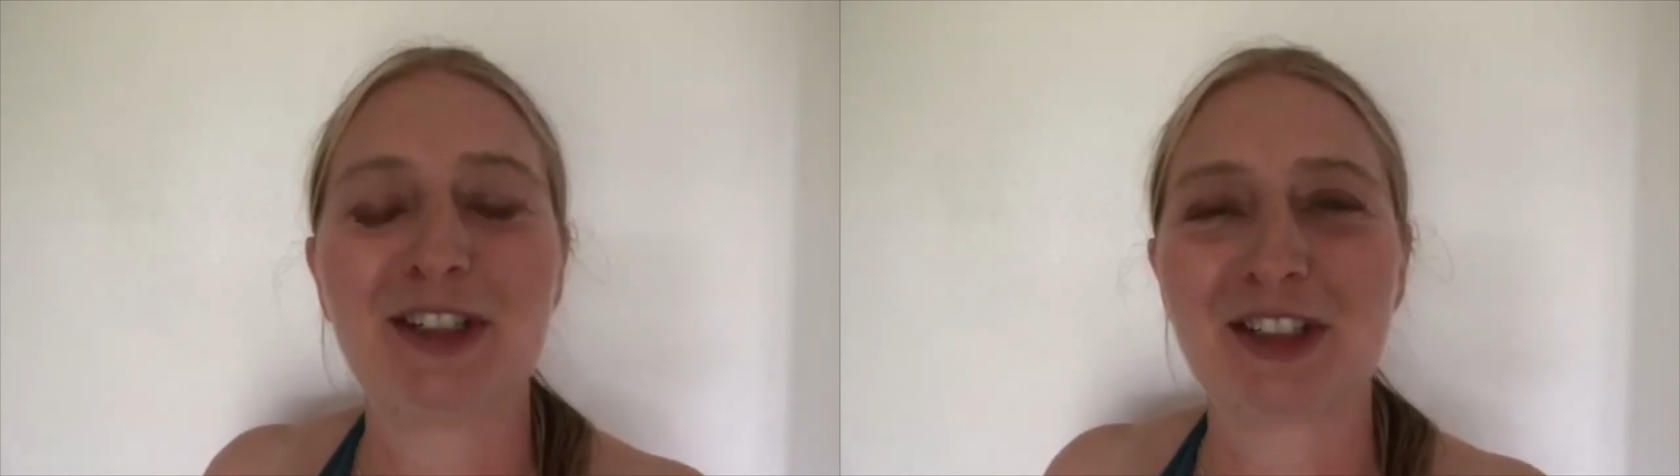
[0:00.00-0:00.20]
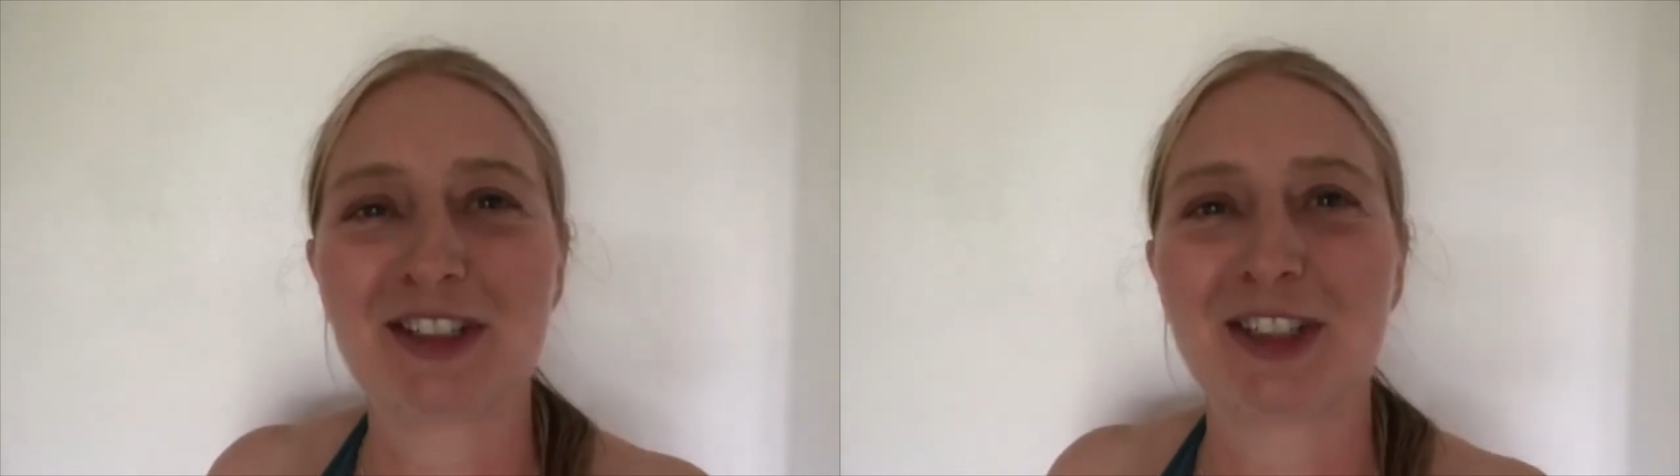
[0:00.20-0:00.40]

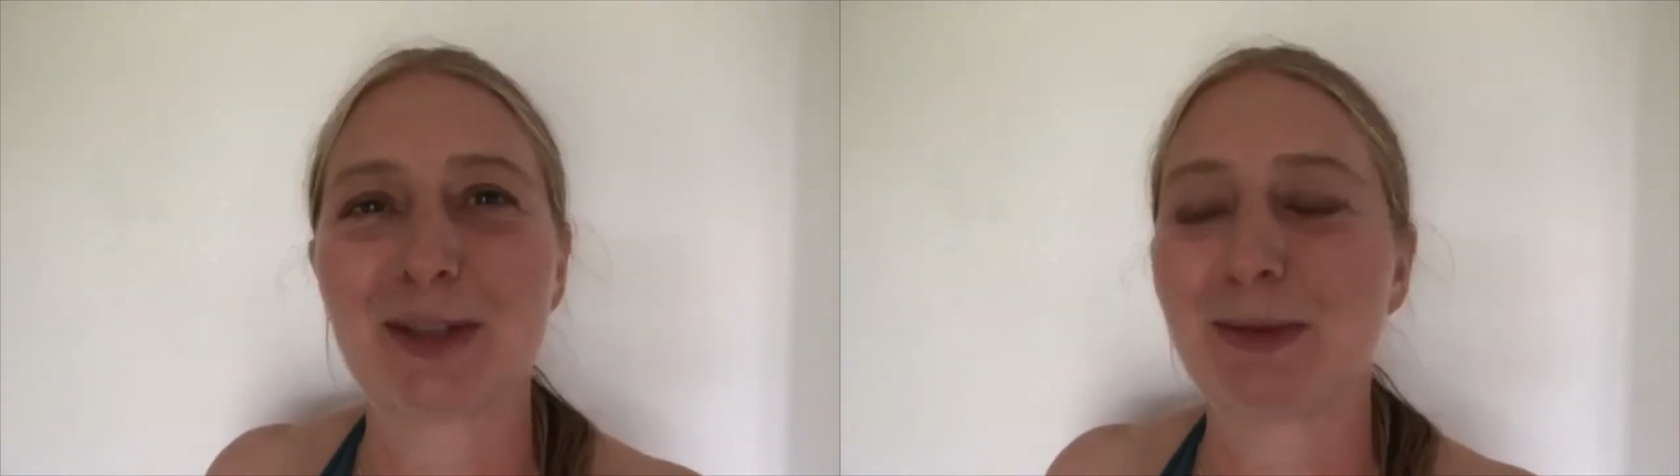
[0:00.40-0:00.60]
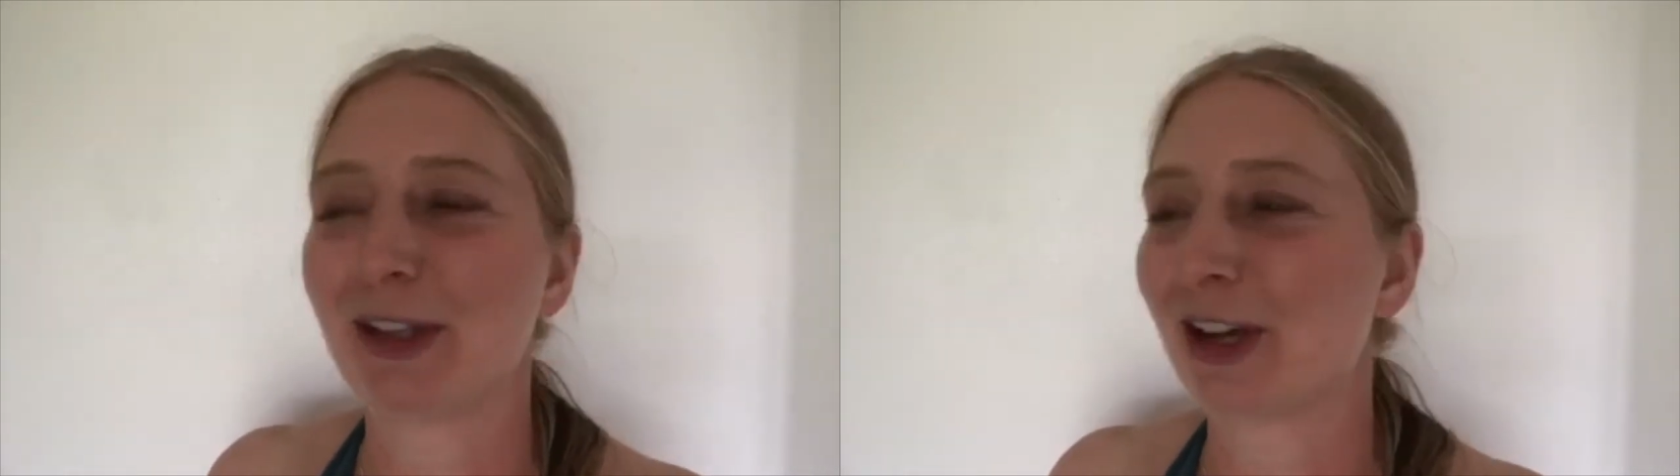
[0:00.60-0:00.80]

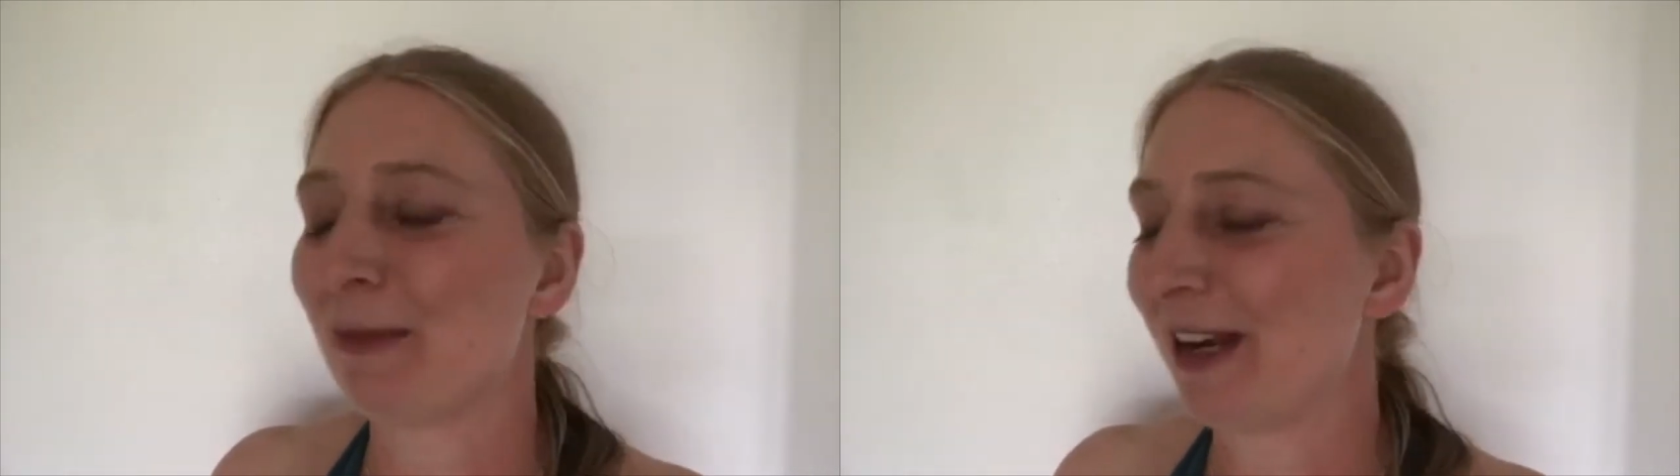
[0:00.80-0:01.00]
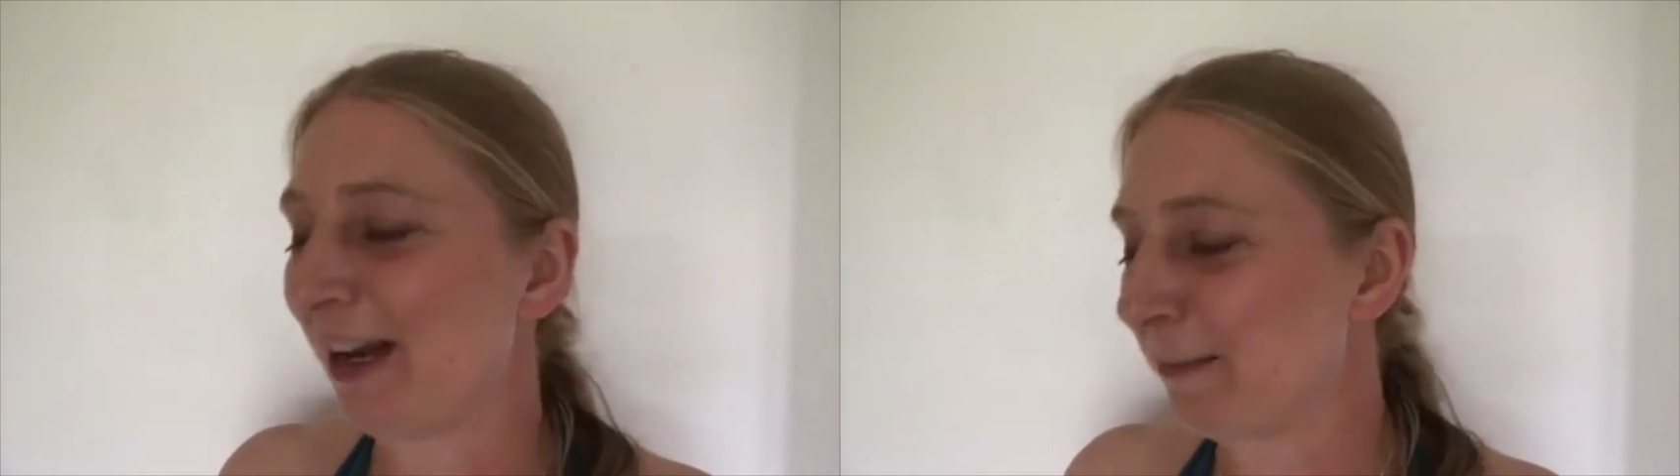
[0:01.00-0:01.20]
just put the
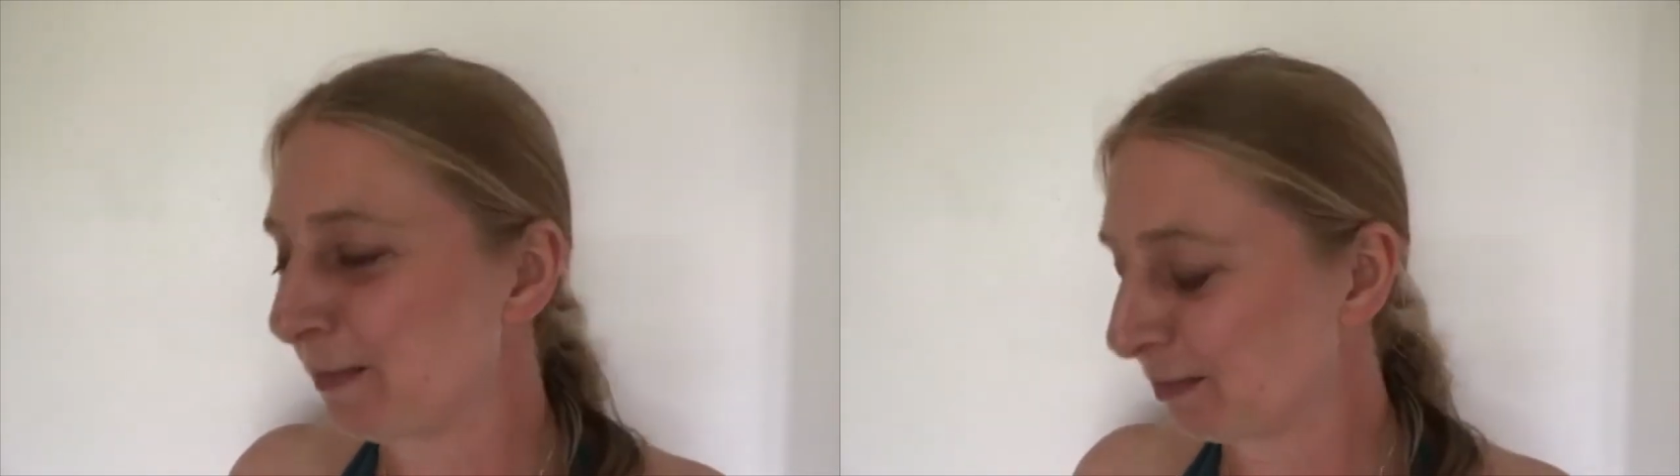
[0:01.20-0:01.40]
comment in.